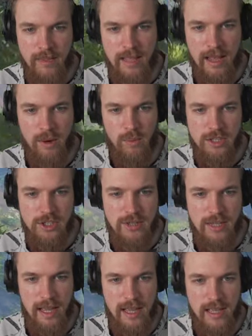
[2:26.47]
Now, once you
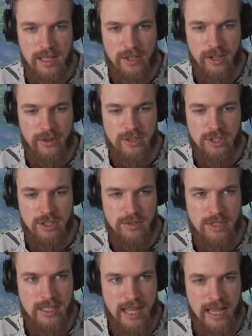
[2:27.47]
get here, you're going to
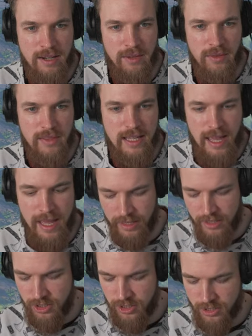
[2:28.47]
stand on the
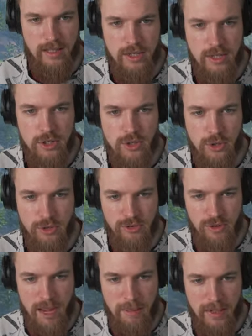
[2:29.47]
edge and use your
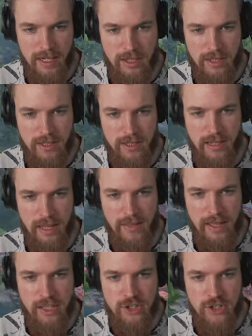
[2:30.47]
grappling hook and then